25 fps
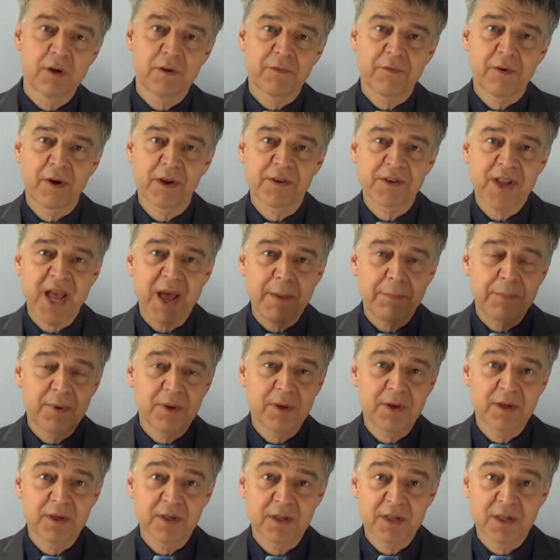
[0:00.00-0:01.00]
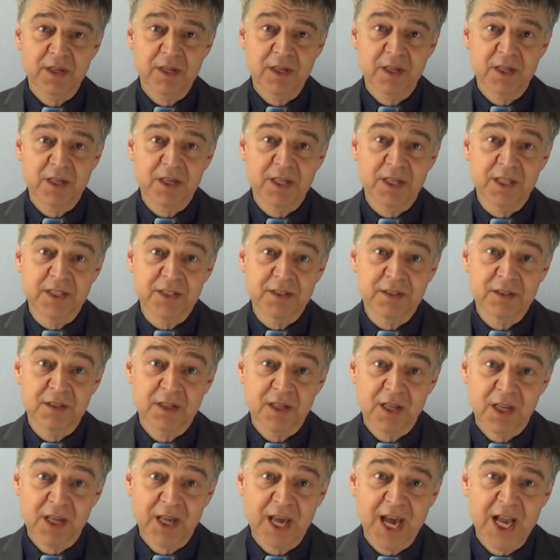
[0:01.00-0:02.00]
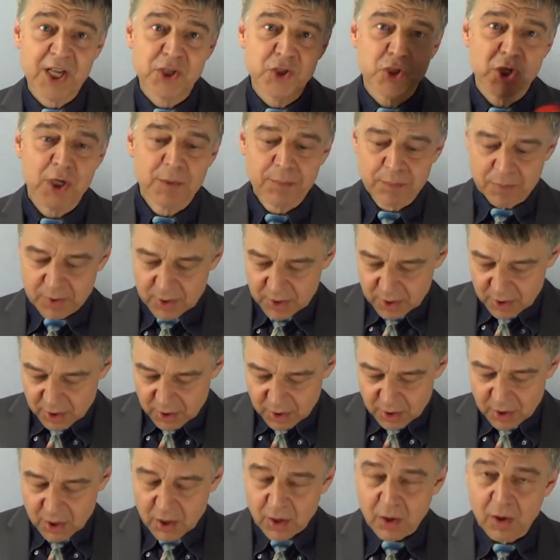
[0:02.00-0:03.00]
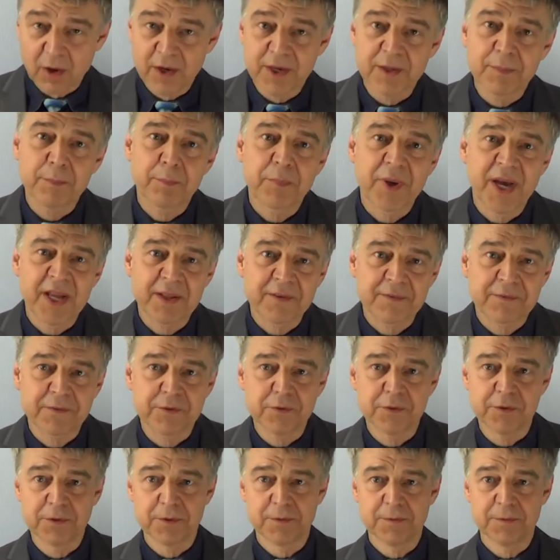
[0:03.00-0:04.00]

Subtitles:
for example, in ketchup or in pet food.